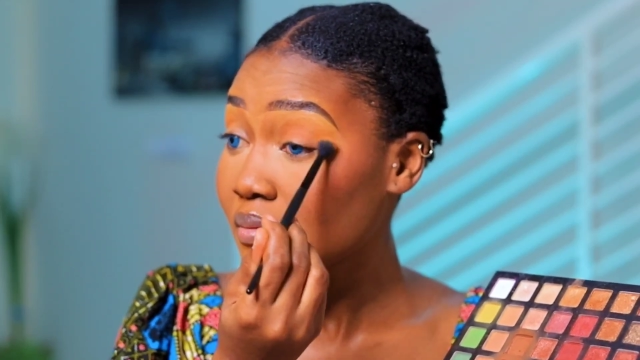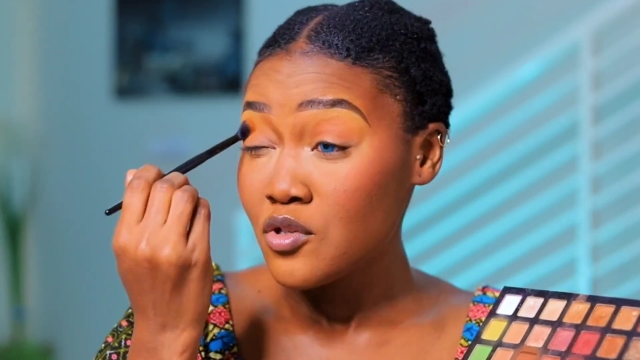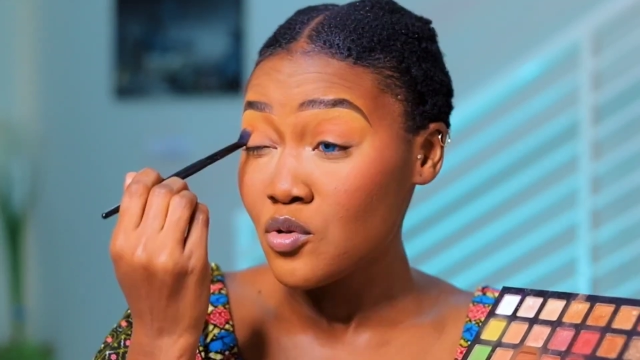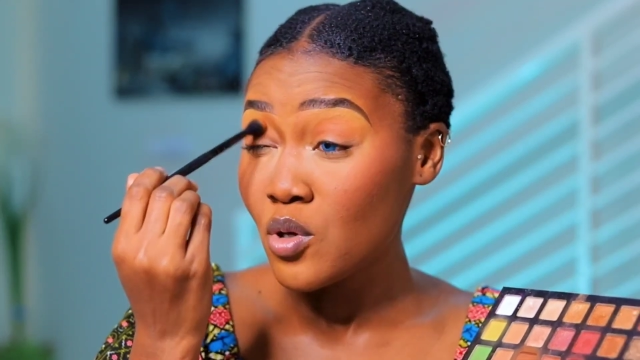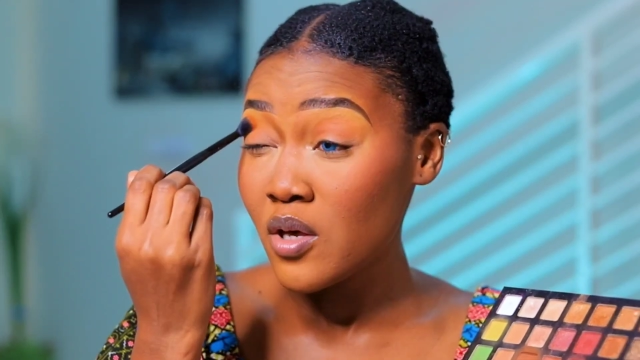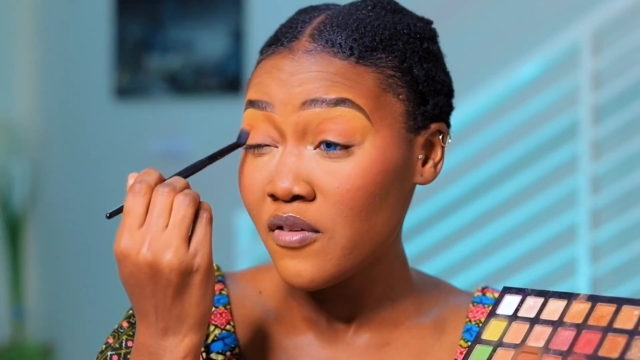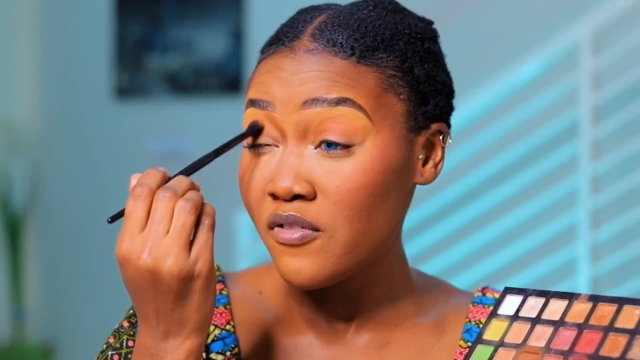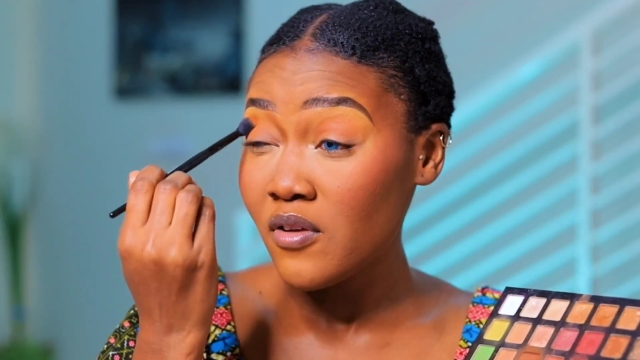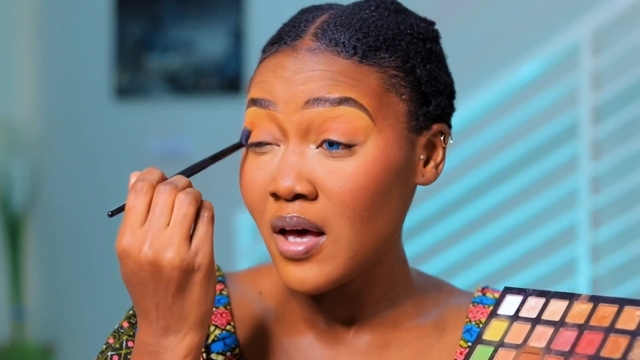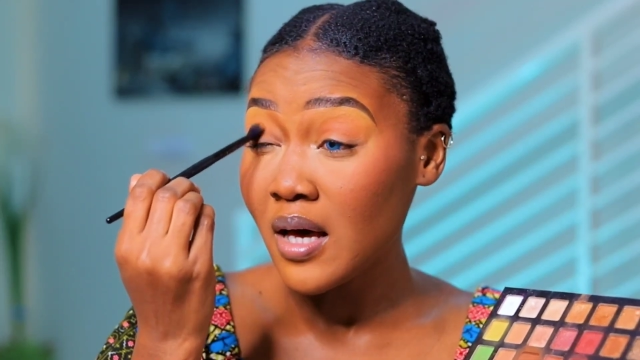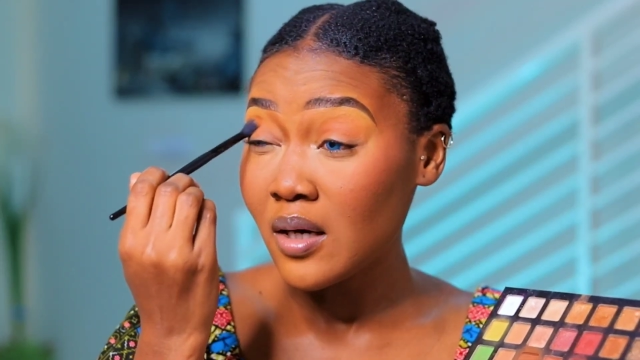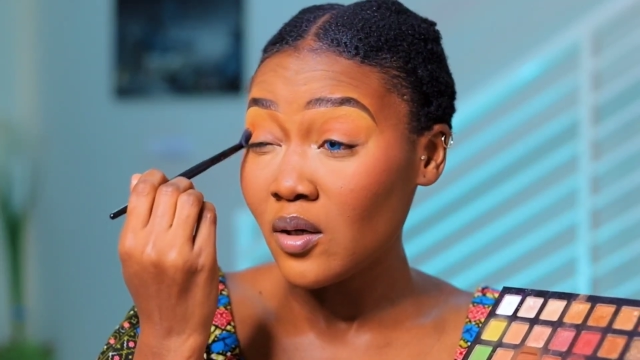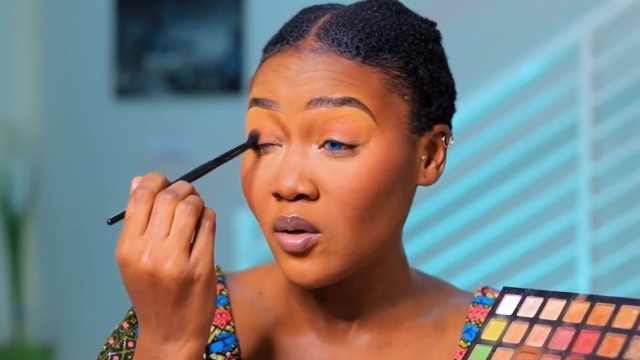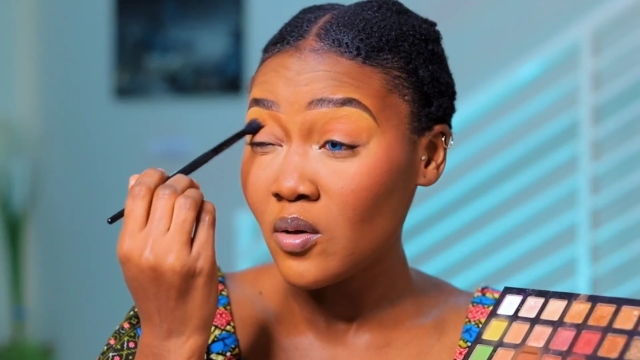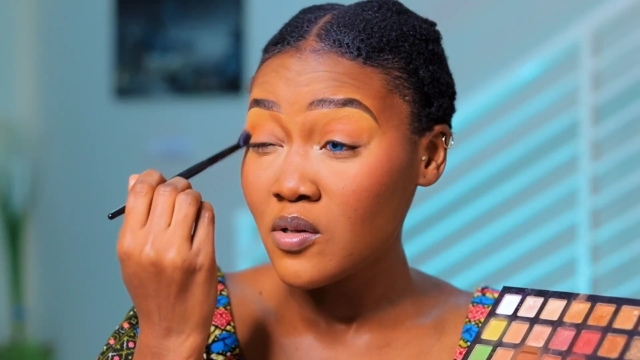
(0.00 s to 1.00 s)
So if you
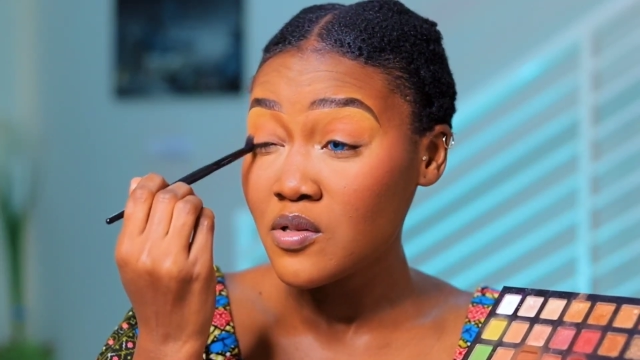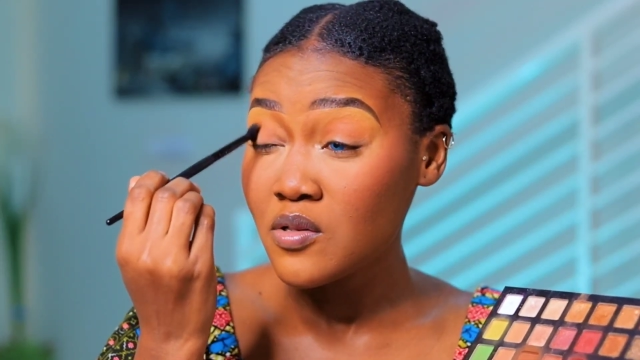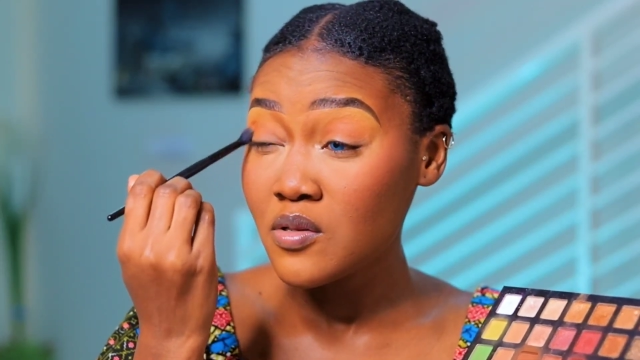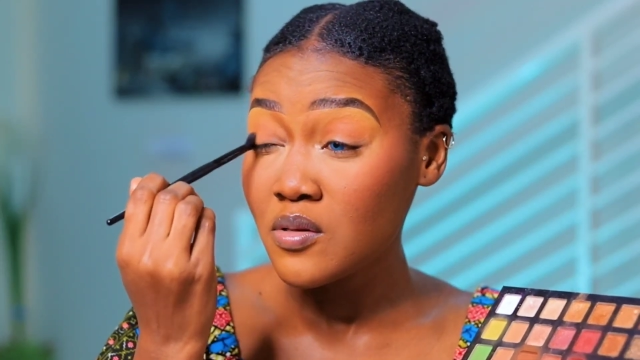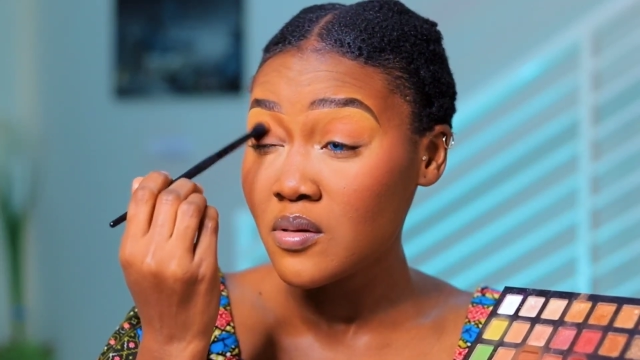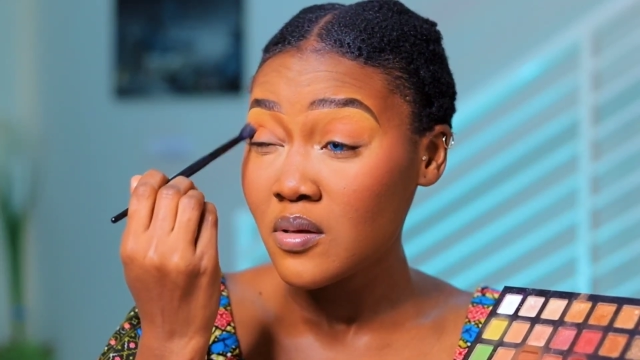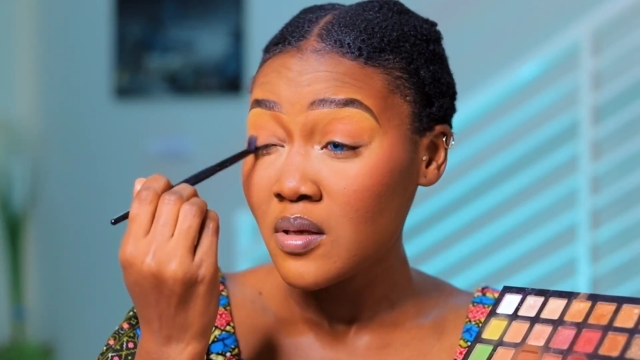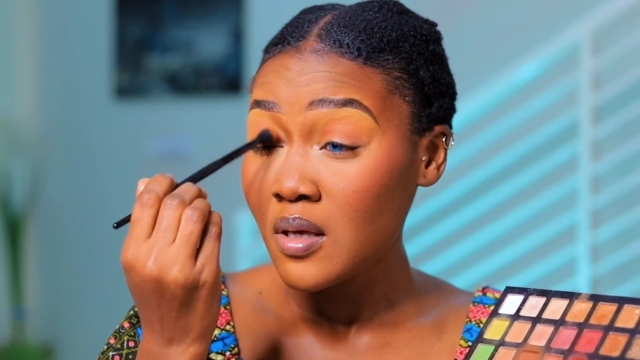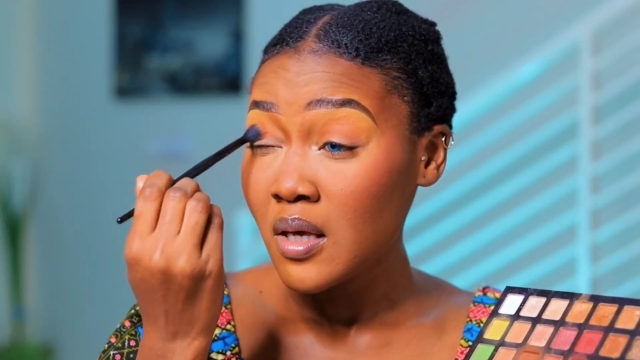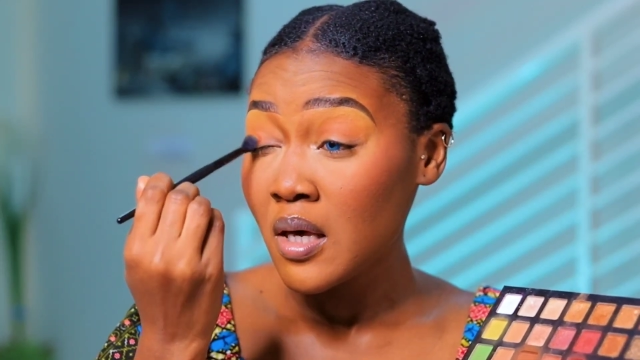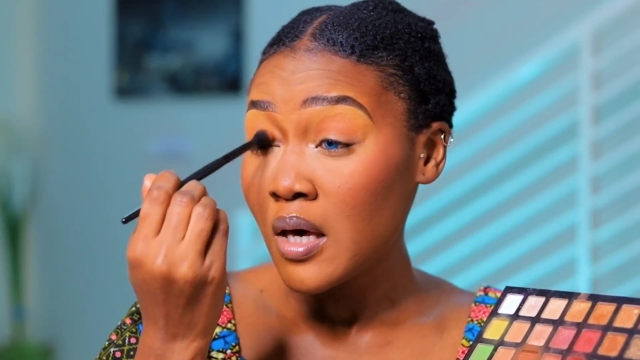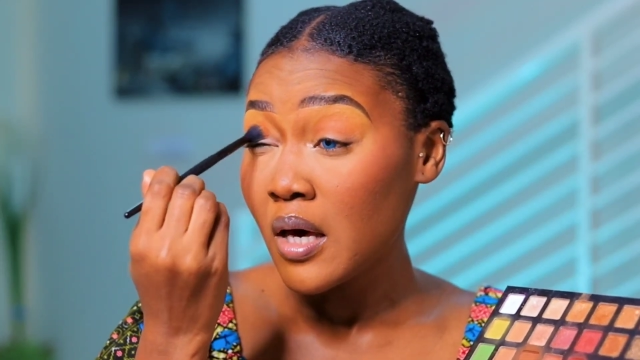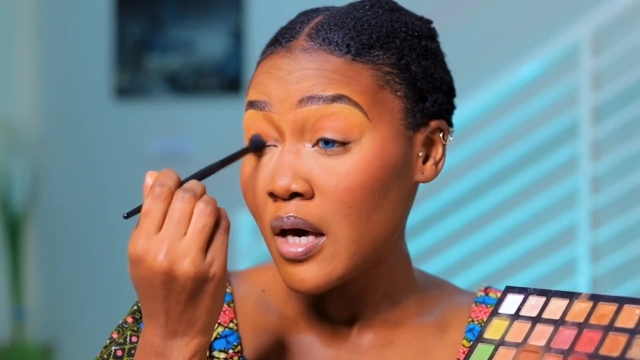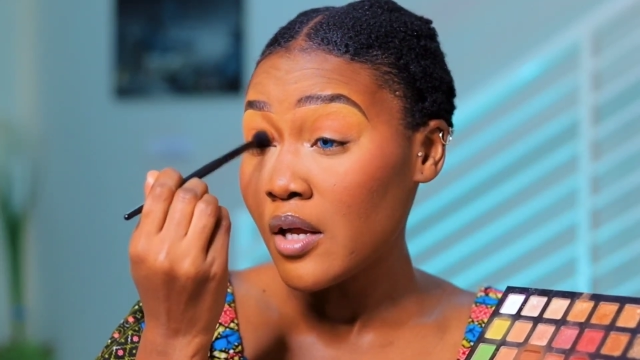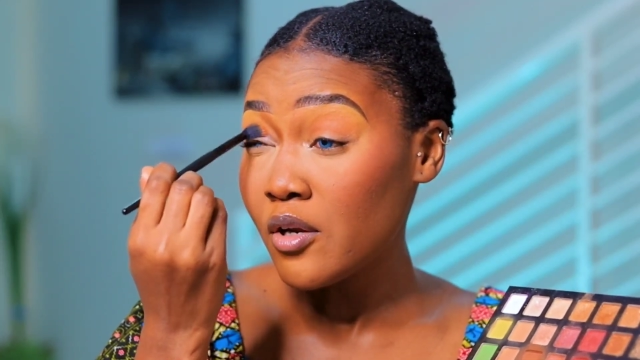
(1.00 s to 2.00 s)
are lost
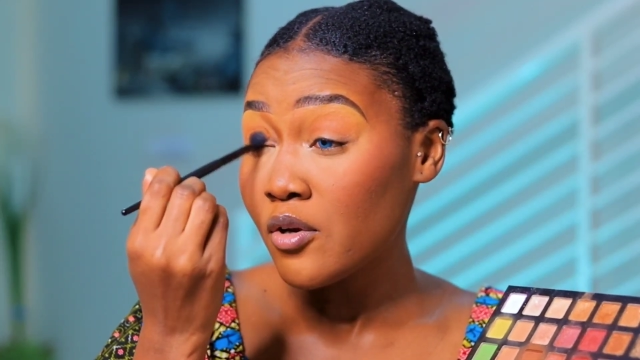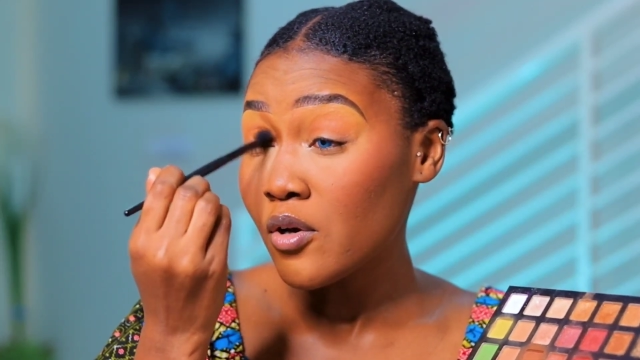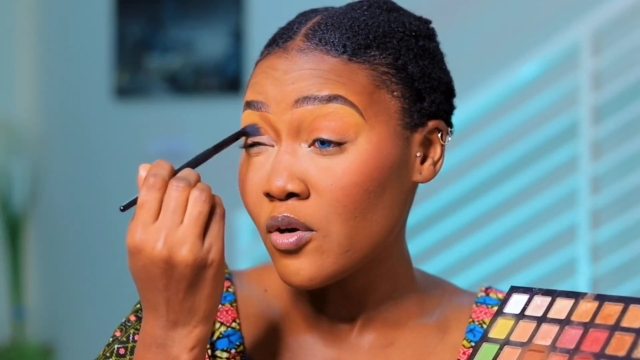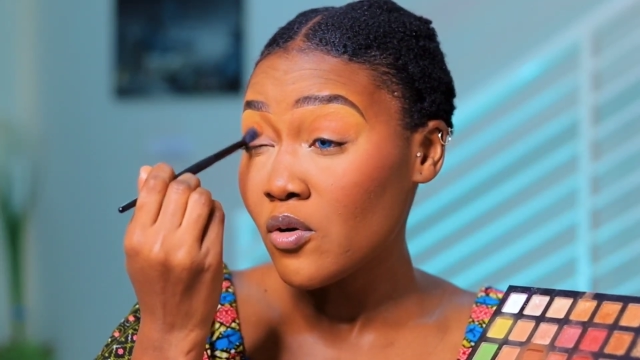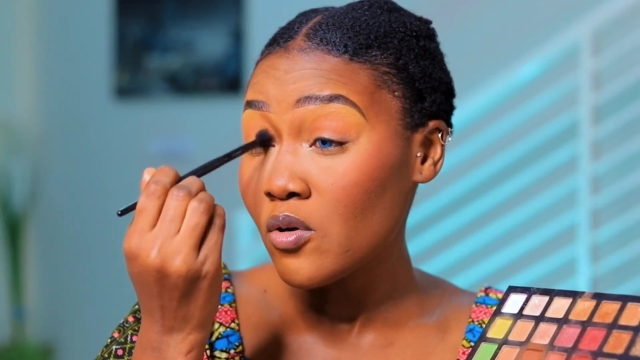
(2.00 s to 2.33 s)
and you don't